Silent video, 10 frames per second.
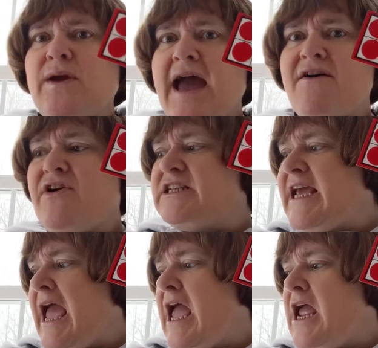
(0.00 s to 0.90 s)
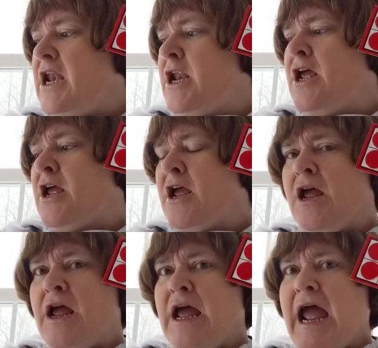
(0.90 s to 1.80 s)
we have our 10,
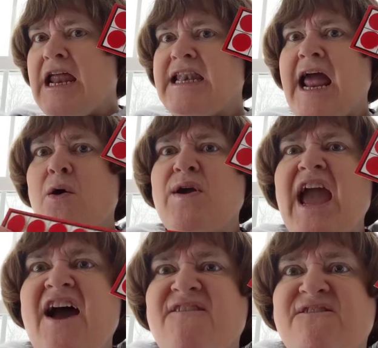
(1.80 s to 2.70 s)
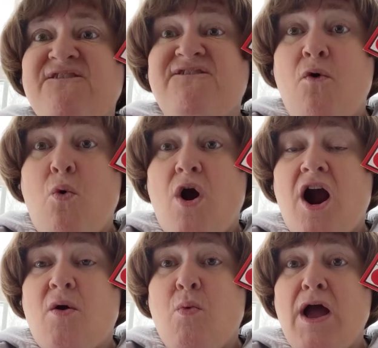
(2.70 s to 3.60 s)
and now we have
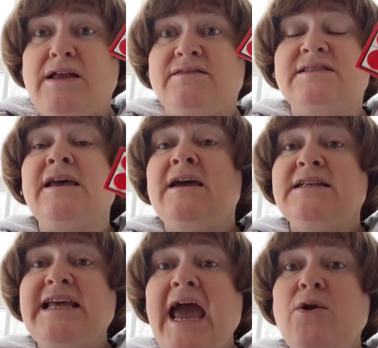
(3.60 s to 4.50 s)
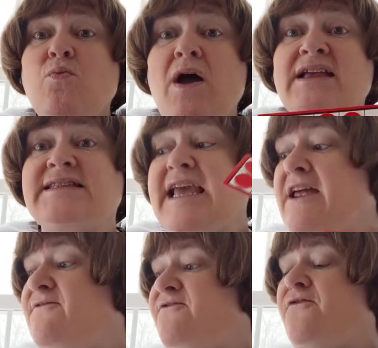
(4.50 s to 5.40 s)
4 ones. 10 ones
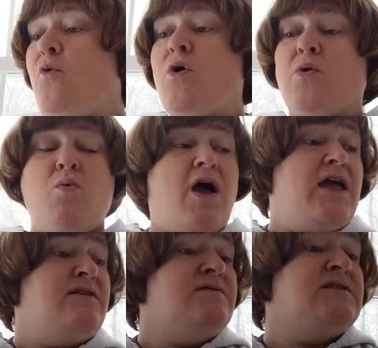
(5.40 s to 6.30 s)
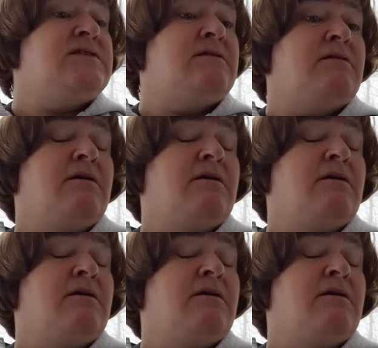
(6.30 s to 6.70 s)
and 4 ones.